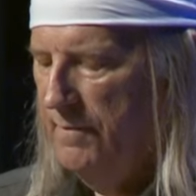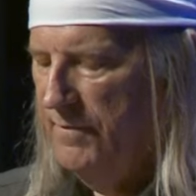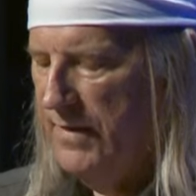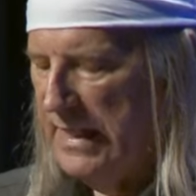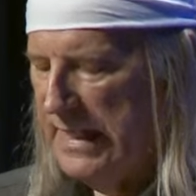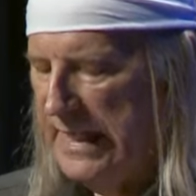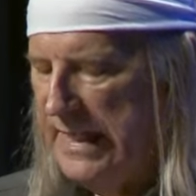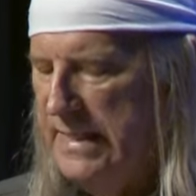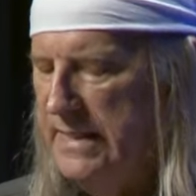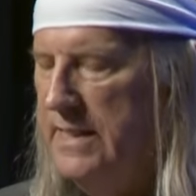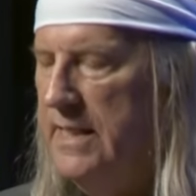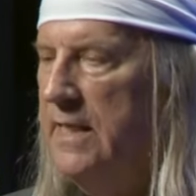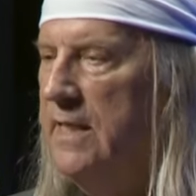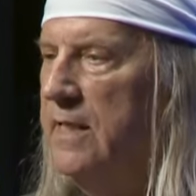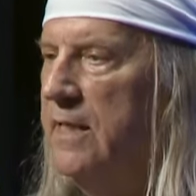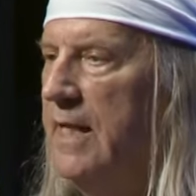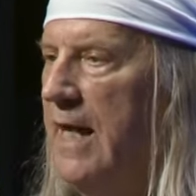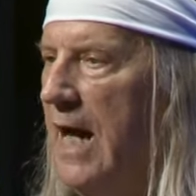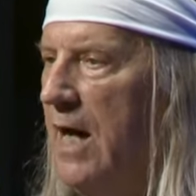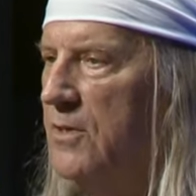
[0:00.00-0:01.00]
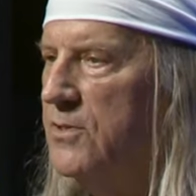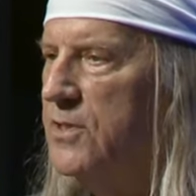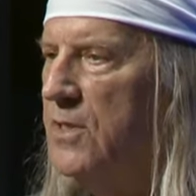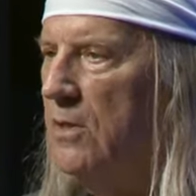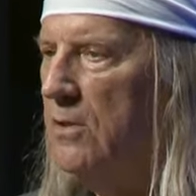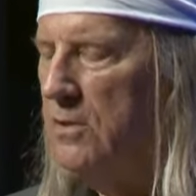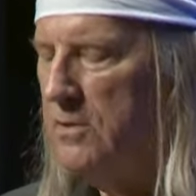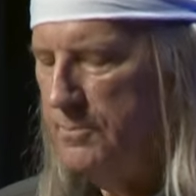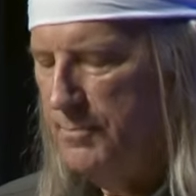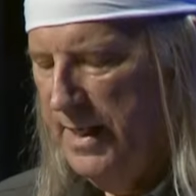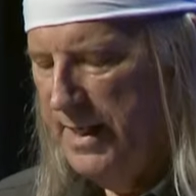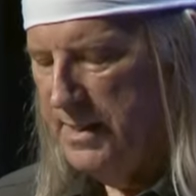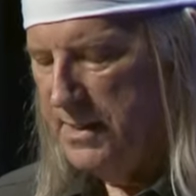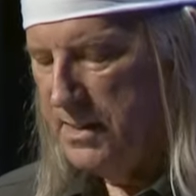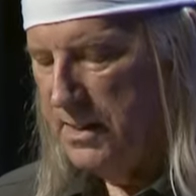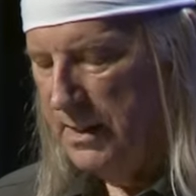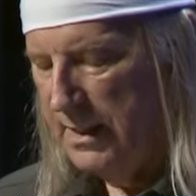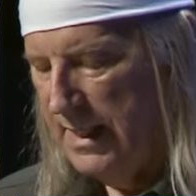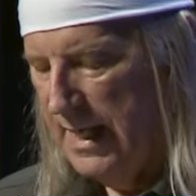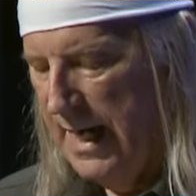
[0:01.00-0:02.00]
The Indian Household
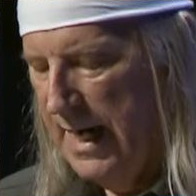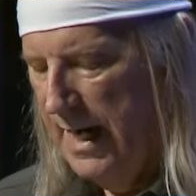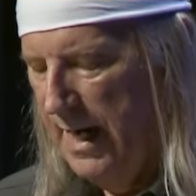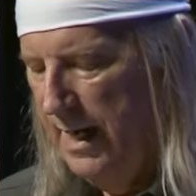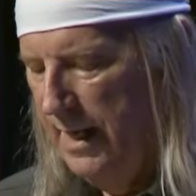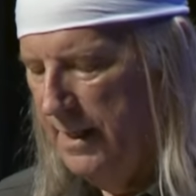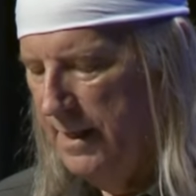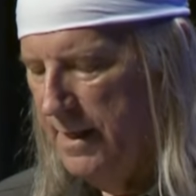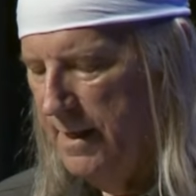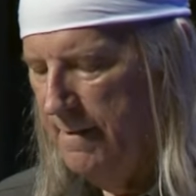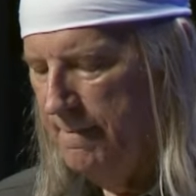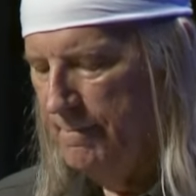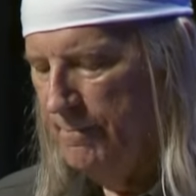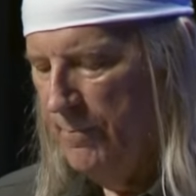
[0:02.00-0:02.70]
Medicine Guide.